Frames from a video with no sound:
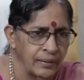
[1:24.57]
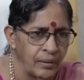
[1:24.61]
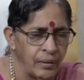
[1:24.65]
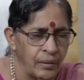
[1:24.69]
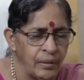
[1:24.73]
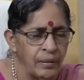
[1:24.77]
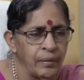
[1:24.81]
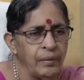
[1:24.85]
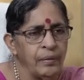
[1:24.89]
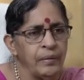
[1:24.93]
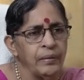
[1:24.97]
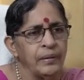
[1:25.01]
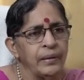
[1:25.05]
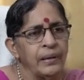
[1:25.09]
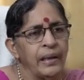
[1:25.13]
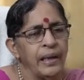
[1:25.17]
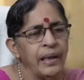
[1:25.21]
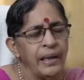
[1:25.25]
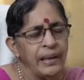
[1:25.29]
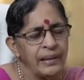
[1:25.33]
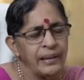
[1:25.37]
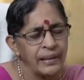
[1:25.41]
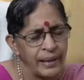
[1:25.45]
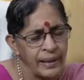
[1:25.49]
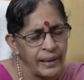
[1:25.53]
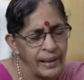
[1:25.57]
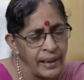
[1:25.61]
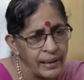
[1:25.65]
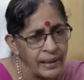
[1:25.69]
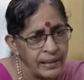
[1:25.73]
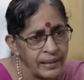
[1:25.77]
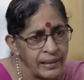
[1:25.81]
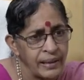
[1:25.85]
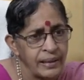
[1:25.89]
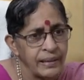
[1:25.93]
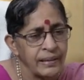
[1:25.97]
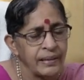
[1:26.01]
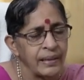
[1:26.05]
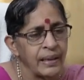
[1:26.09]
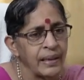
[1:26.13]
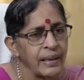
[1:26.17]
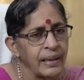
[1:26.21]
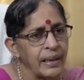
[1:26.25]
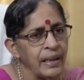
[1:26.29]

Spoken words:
or reactions are